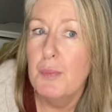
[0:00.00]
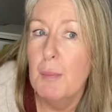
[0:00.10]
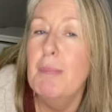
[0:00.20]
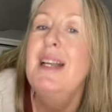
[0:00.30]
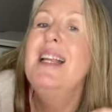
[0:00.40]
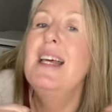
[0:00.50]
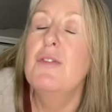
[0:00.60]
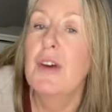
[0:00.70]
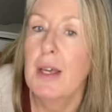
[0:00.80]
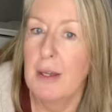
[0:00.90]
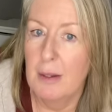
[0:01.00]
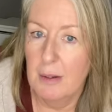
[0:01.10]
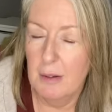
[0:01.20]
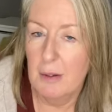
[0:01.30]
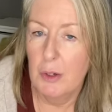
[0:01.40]
believing
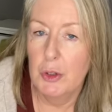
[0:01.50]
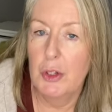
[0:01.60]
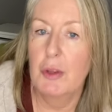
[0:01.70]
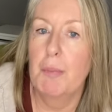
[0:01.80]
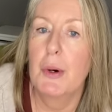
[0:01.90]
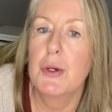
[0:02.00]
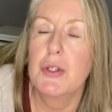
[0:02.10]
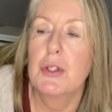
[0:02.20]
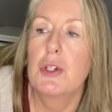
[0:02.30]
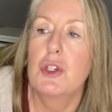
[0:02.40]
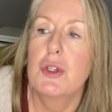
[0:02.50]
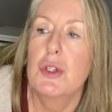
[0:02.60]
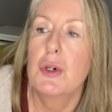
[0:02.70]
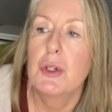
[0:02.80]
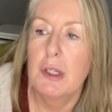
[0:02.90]
that the person that you
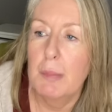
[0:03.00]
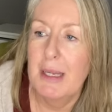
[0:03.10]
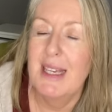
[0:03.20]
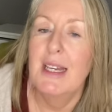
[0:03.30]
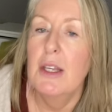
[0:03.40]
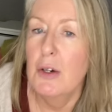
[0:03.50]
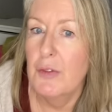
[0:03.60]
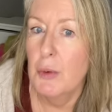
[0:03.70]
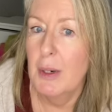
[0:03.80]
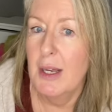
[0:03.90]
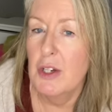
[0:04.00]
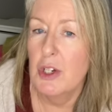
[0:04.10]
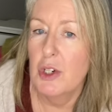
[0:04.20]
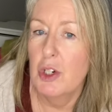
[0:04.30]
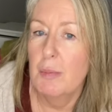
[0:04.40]
saw at the beginning of the
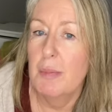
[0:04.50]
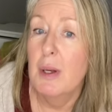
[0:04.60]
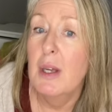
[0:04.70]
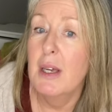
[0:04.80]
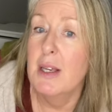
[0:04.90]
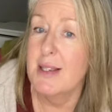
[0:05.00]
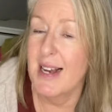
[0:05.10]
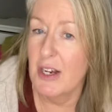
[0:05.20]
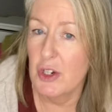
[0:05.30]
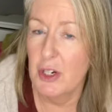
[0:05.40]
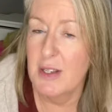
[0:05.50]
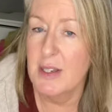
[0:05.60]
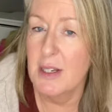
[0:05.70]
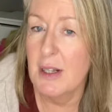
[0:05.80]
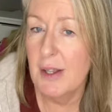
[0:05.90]
relationship is actually
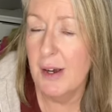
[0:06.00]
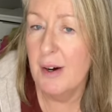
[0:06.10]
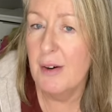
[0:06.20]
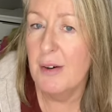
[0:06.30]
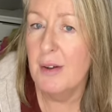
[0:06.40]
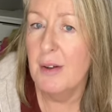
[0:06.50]
still there,